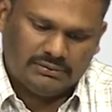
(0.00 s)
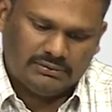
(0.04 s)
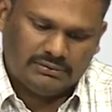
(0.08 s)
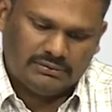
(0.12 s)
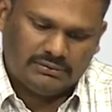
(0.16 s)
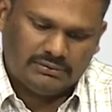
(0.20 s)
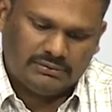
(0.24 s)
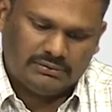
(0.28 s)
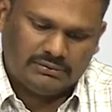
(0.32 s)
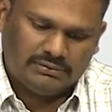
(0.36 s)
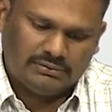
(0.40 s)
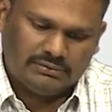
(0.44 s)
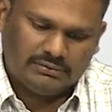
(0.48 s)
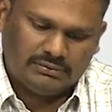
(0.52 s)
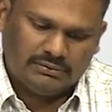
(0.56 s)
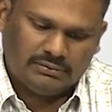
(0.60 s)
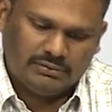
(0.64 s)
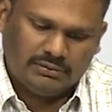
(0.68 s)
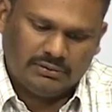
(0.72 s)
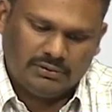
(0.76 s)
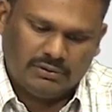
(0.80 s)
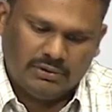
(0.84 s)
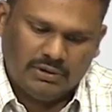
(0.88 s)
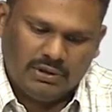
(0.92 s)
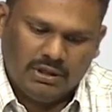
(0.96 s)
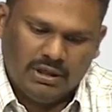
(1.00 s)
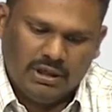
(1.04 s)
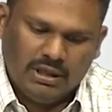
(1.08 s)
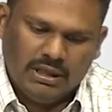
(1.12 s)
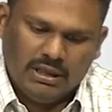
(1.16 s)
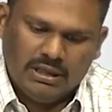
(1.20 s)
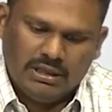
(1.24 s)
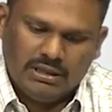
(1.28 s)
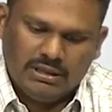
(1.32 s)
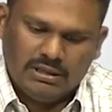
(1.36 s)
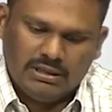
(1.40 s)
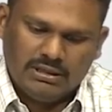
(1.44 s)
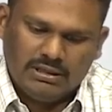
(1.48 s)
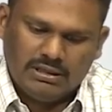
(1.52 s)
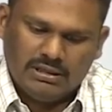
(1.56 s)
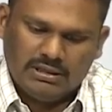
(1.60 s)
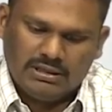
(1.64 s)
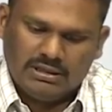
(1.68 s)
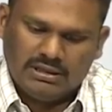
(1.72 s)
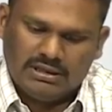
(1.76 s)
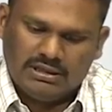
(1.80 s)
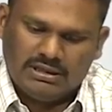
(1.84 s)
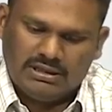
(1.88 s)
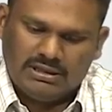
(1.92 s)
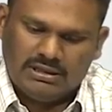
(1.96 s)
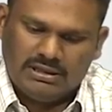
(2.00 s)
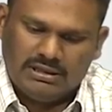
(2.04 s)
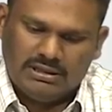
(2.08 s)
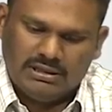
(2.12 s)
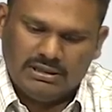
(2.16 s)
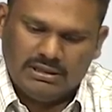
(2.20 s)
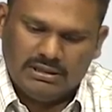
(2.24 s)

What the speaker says: Nobody speaks.